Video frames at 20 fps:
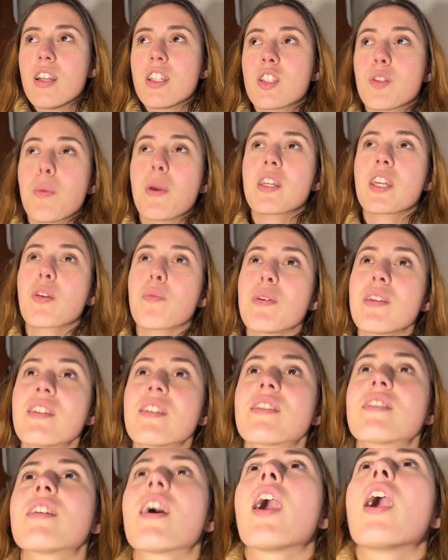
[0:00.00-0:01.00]
making me
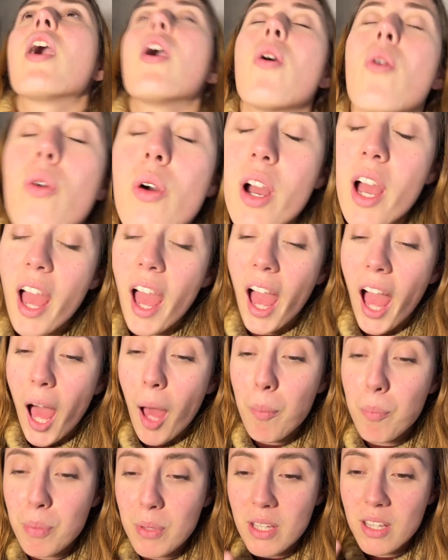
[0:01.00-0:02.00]
so
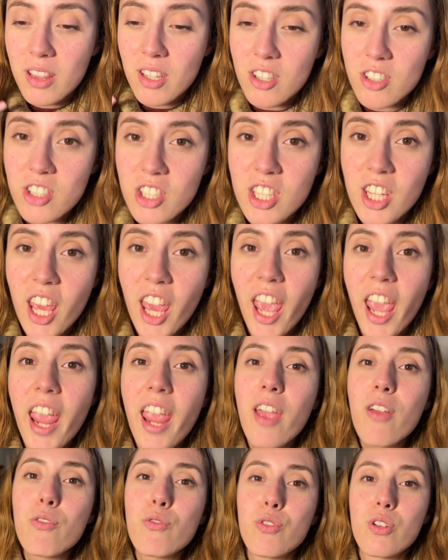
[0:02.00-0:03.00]
happy learning
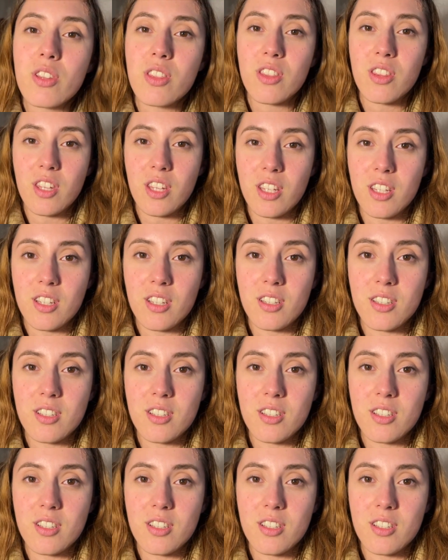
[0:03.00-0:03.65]
everything.